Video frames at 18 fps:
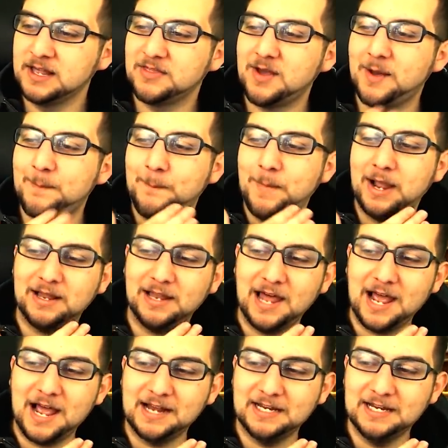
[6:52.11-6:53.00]
that my
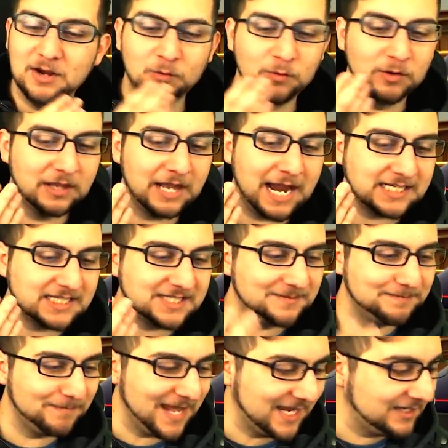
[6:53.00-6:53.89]
client here would like to
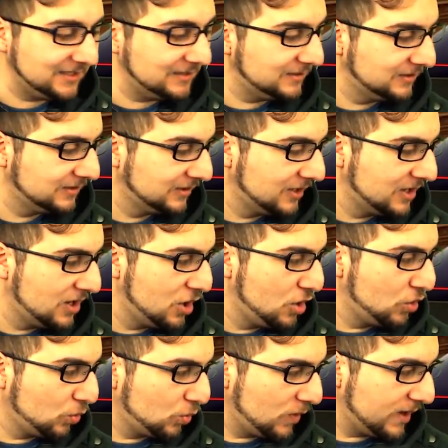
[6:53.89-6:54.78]
mate
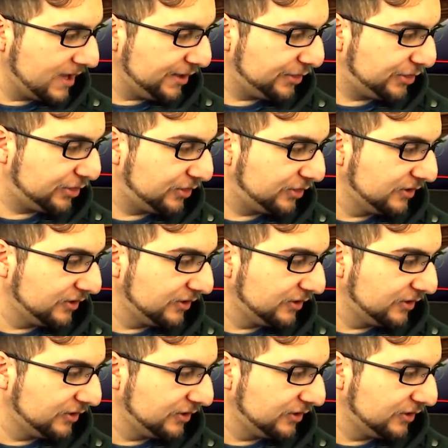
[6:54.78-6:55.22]
with,